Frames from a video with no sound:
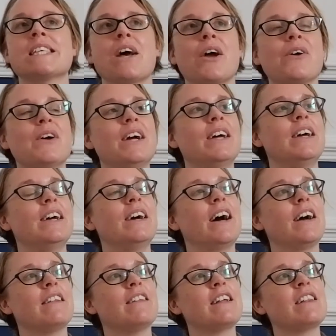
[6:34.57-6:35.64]
So
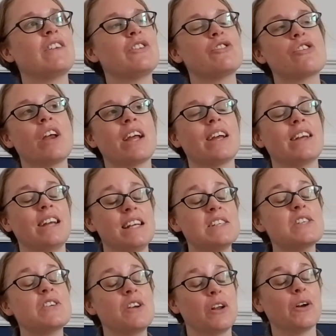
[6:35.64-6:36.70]
I think the trick
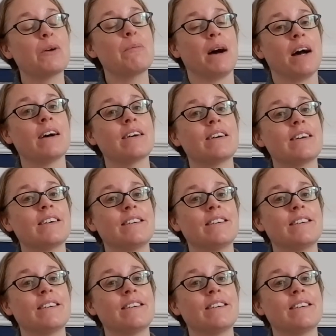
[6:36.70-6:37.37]
is to look back